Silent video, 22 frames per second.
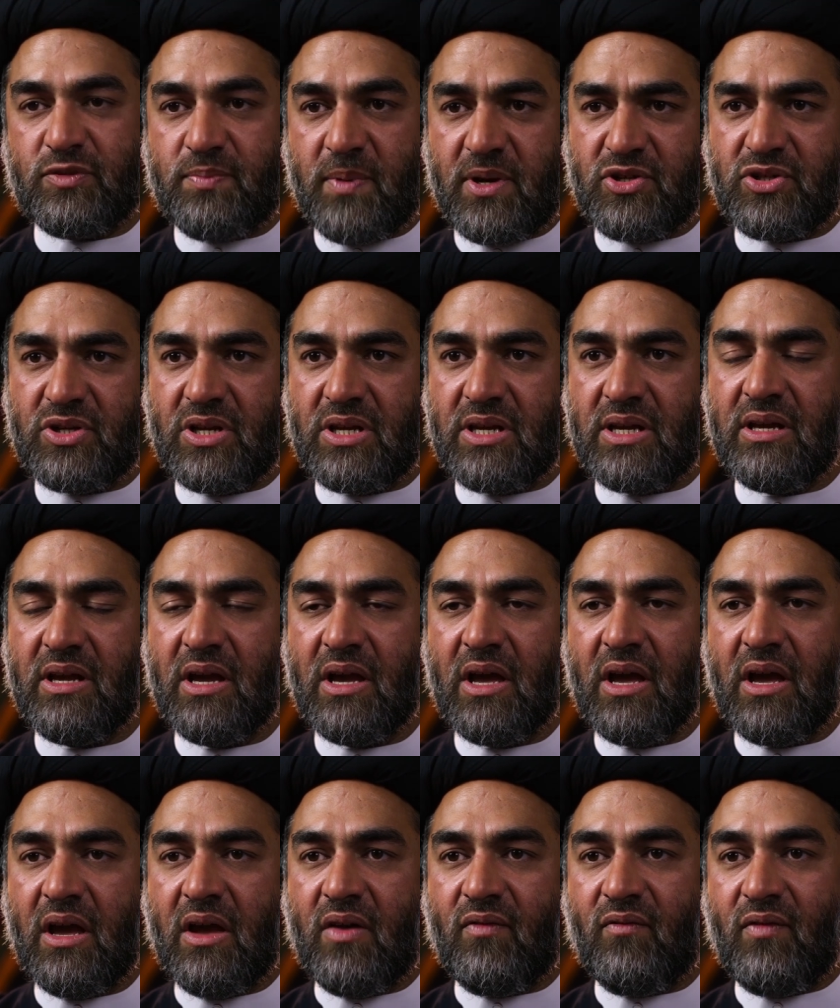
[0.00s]
especially
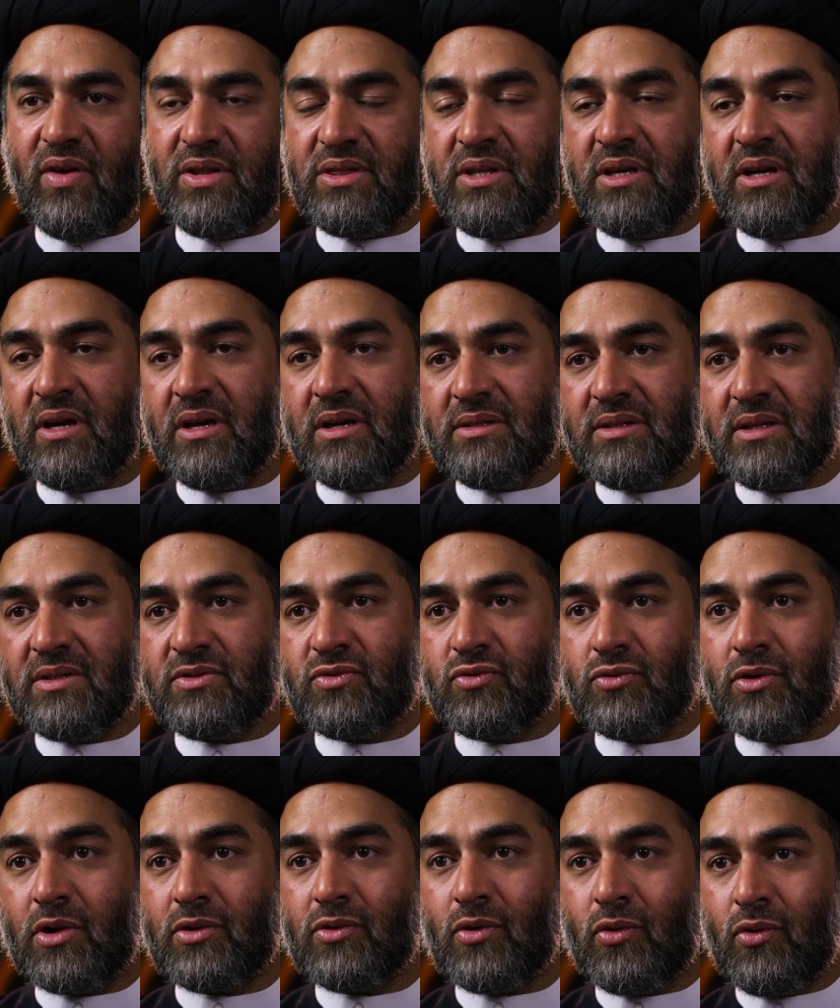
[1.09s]
when the others
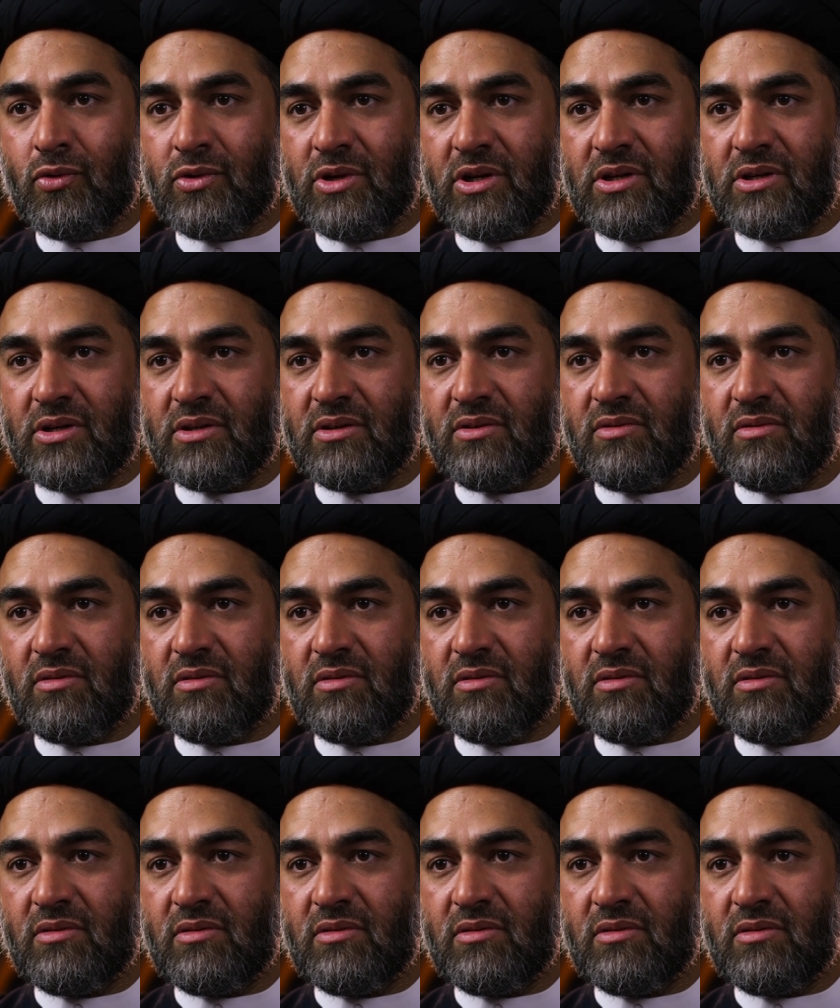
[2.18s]
do not own it.